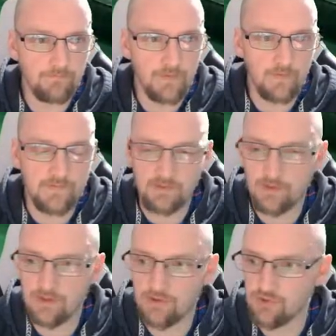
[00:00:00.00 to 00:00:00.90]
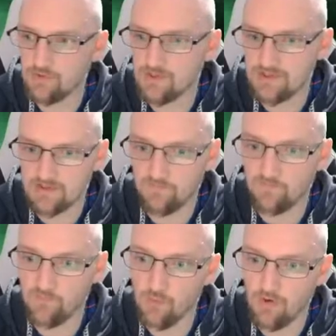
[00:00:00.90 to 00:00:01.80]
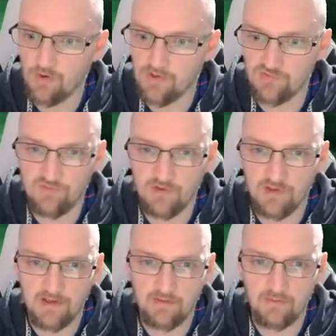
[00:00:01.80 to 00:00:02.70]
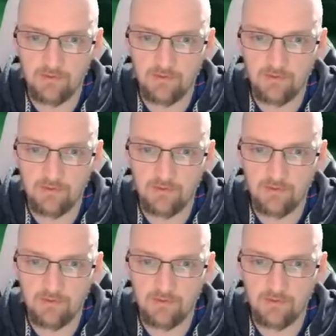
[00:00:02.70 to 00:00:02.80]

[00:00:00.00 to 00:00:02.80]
Obviously, we're going to do this as a full Hydra run now.